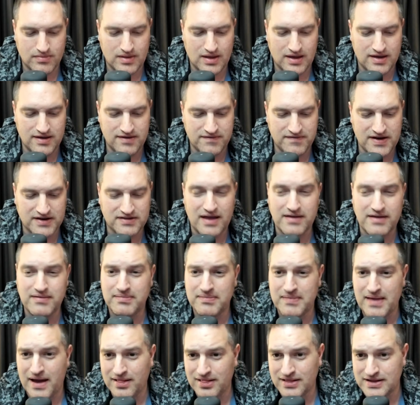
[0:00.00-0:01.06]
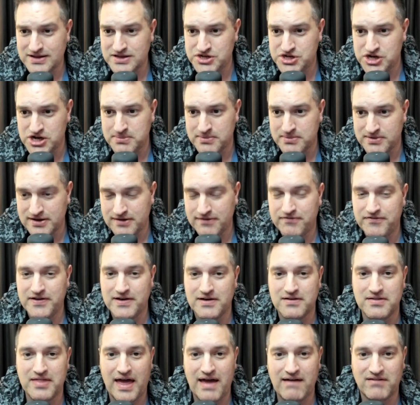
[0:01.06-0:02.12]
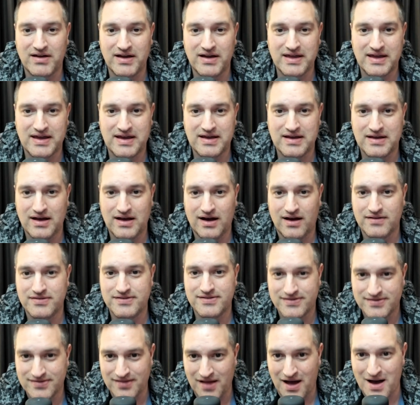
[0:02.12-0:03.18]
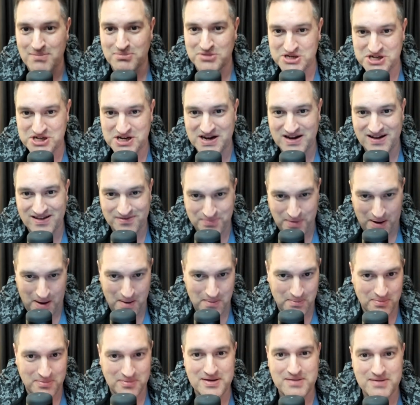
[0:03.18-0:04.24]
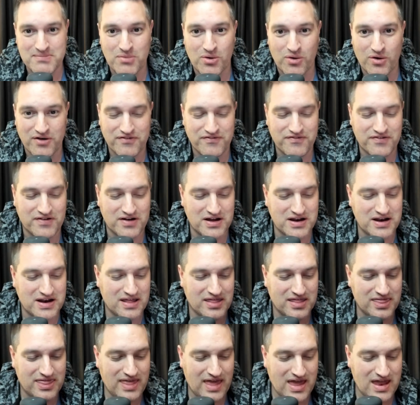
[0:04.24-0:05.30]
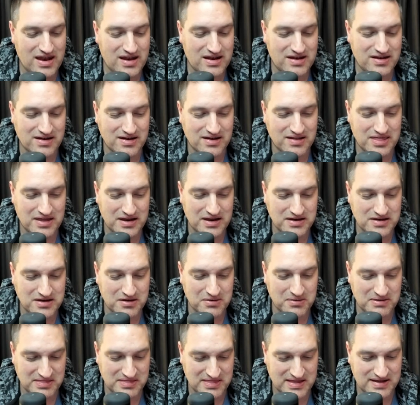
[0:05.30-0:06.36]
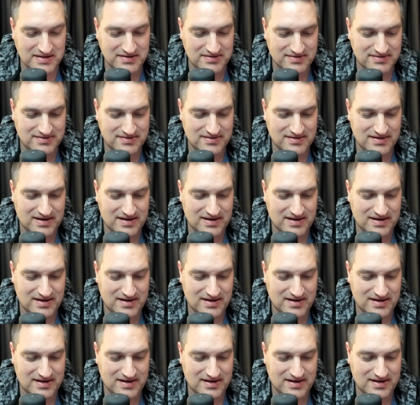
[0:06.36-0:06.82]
In fact, I legitimately feel that like a slot machine is probably more fun than doing this.